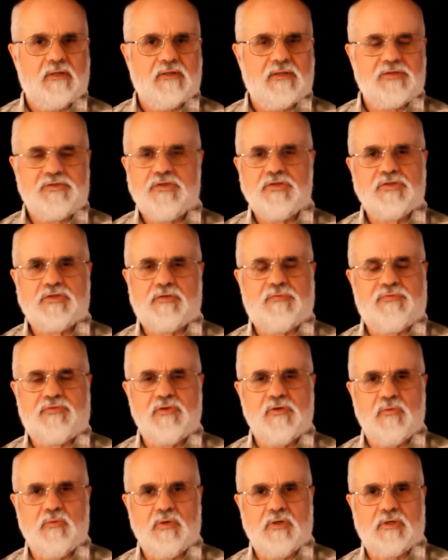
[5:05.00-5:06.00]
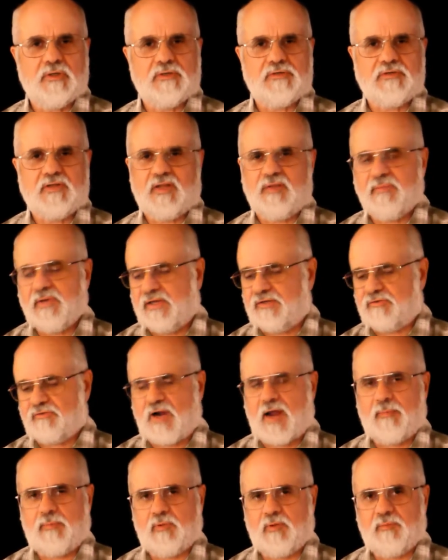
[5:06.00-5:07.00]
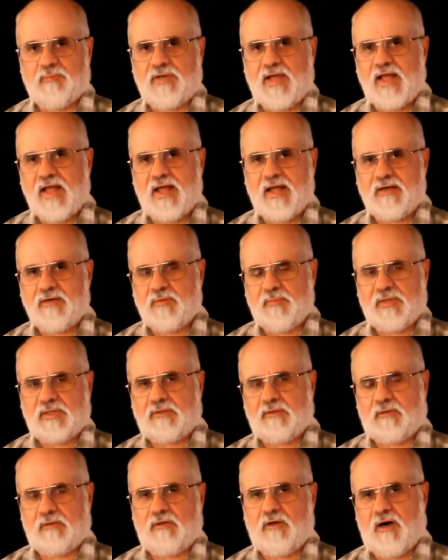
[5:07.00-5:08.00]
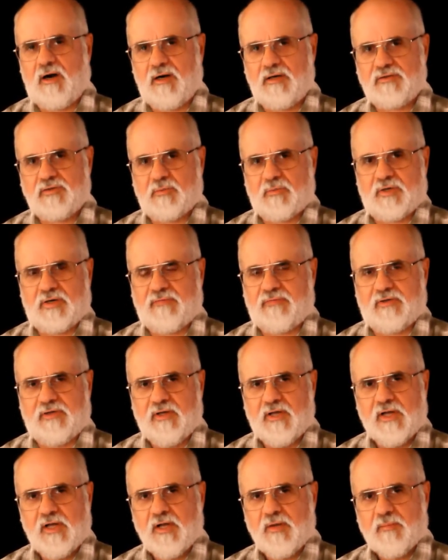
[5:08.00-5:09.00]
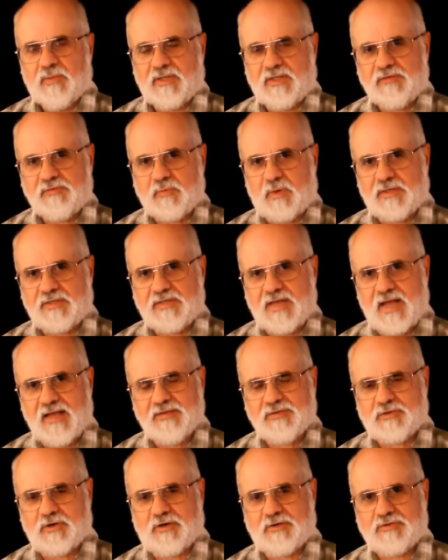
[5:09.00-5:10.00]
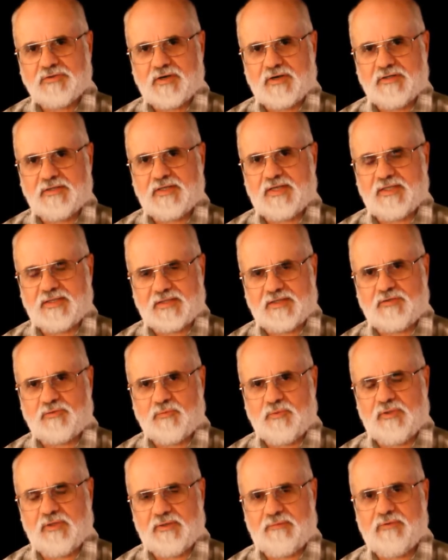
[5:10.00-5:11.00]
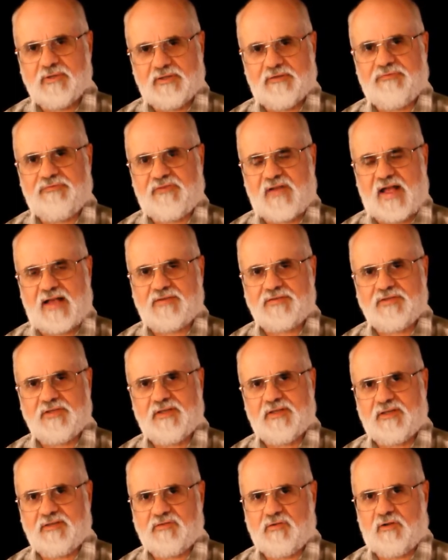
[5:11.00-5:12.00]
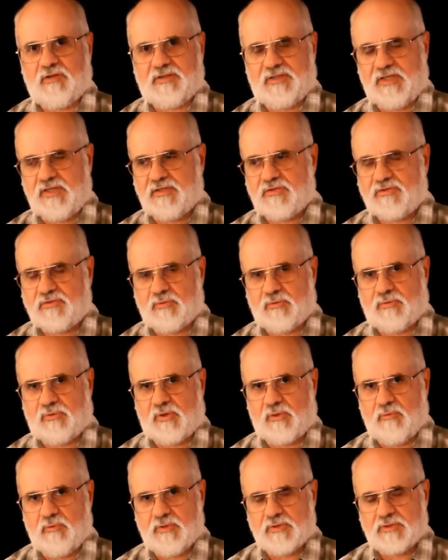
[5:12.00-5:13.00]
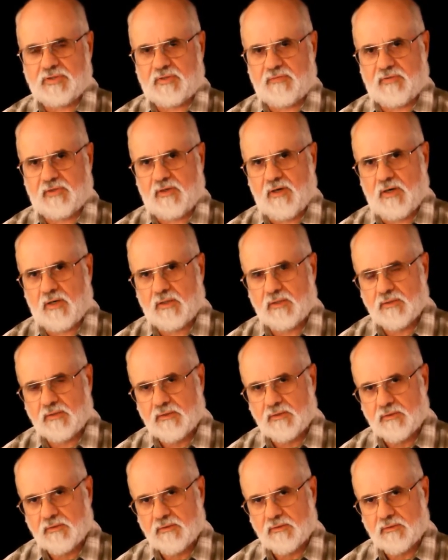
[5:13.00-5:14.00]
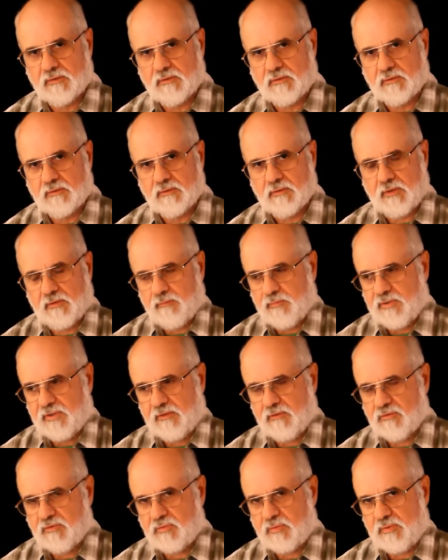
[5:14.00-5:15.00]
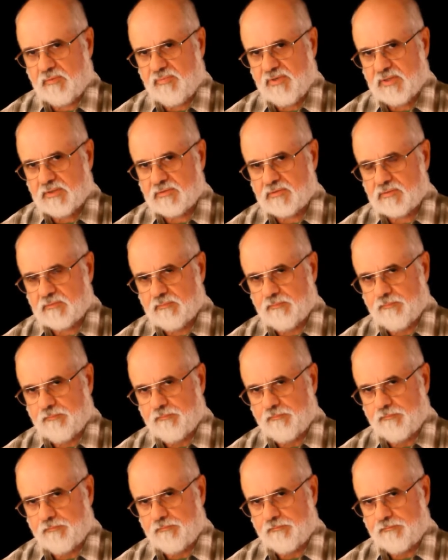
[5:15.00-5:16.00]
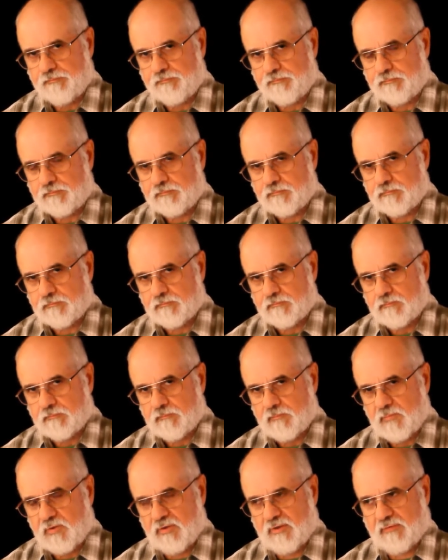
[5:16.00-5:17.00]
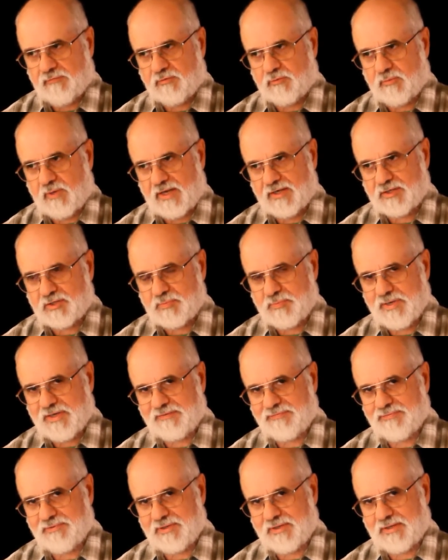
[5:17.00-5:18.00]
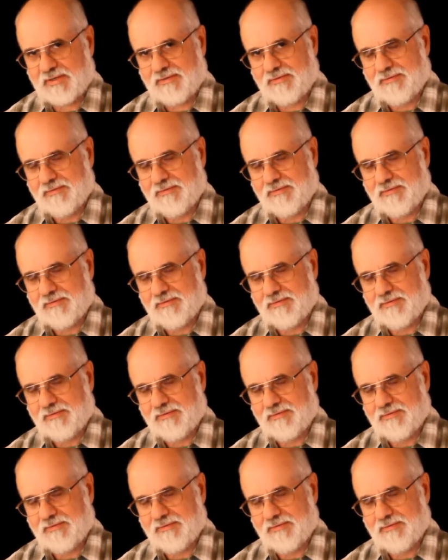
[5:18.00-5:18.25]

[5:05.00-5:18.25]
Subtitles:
That's just a few words, and they might scrabble them down and make little cards or whatever. But that's why task cards start to get this really, really fast thing, because all you need is 2 or 3 words in every card. Everybody knows what it means. You don't have to write a spec for that.